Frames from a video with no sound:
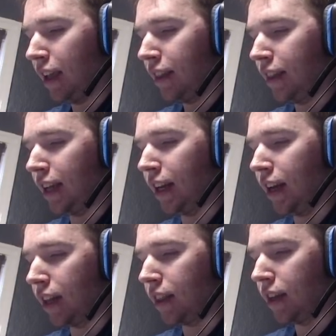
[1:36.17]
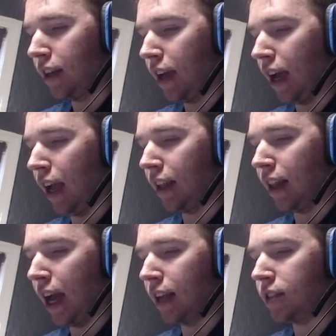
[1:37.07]
They did nothing. And the
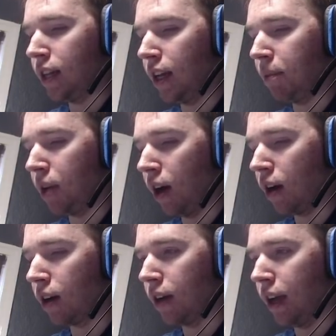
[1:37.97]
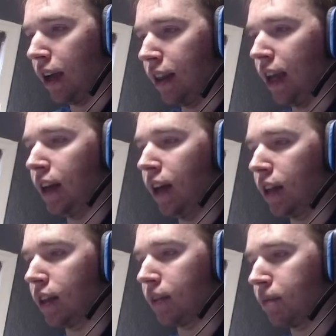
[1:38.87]
Alliance TWR, and they did nothing.